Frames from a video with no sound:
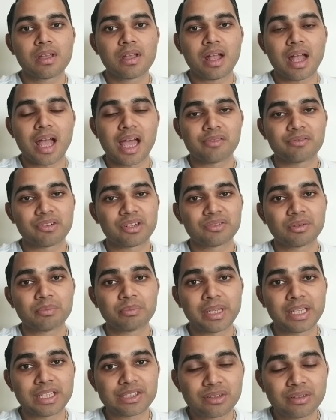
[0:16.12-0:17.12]
And one of the
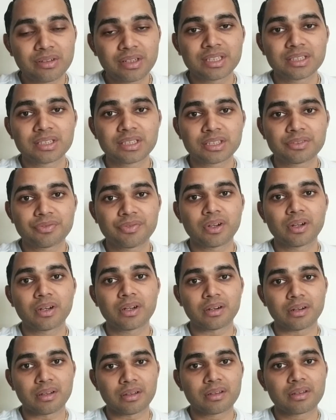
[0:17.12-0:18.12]
major reasons
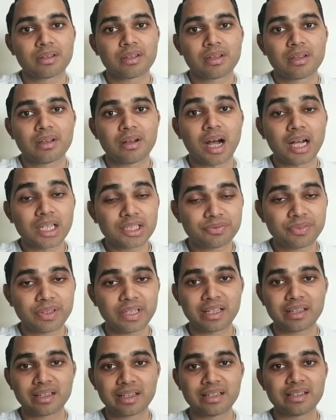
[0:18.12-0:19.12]
for us
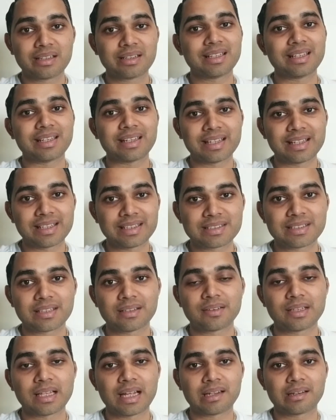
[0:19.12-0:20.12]
feeling guilty is
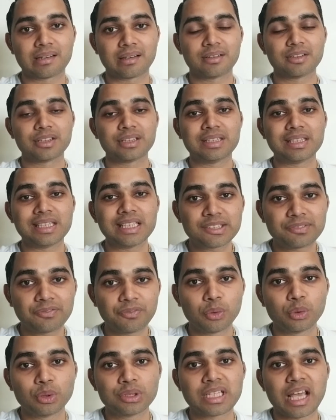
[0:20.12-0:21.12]
that these
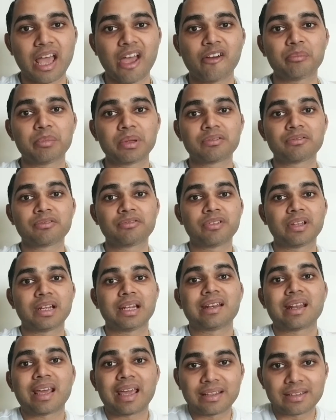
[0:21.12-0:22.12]
foods have been
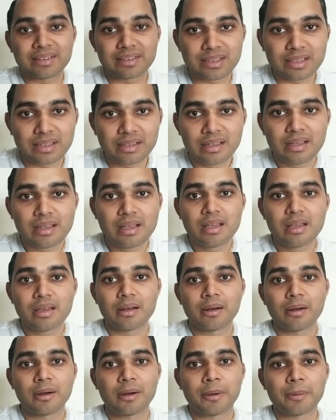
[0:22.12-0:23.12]
villainized.
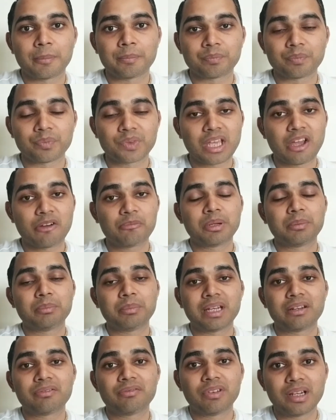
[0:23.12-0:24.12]
They have been
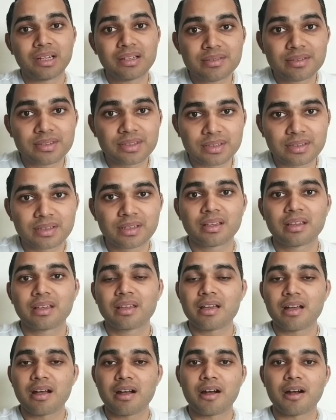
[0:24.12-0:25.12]
made villains
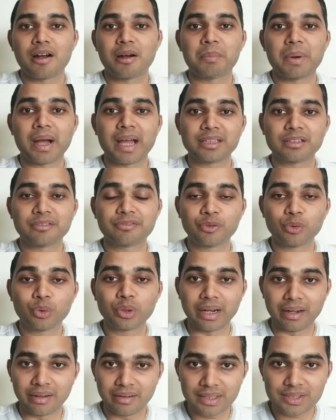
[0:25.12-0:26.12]
by the food
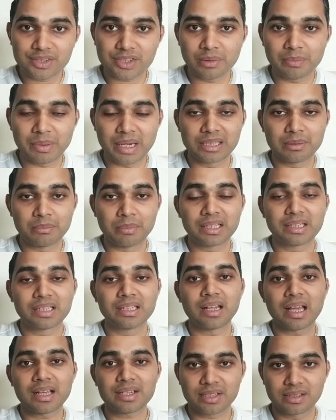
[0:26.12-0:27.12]
industry, by the
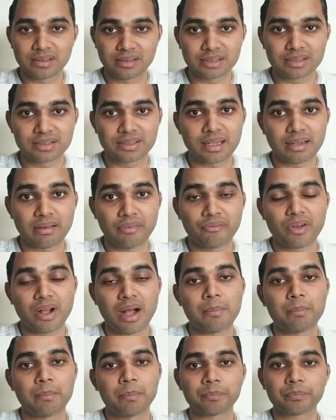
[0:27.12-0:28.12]
multinationals that have
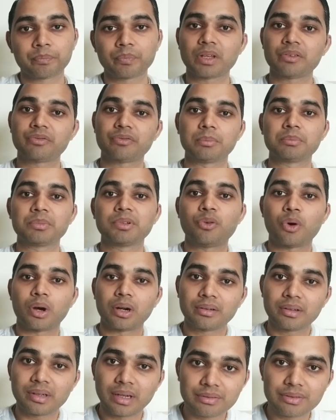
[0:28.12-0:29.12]
come from the
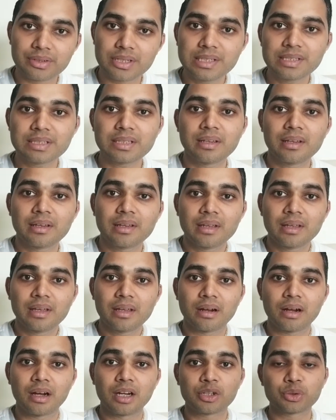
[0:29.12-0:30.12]
foreign countries
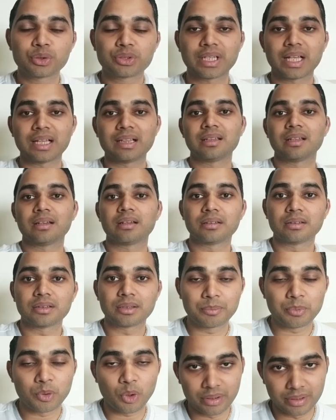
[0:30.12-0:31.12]
to sell the
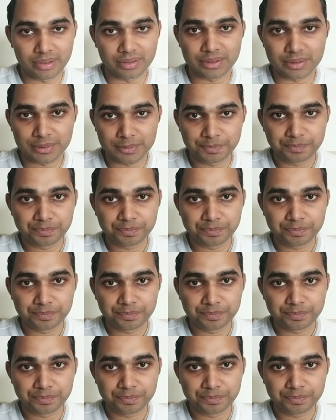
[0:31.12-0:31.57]
products,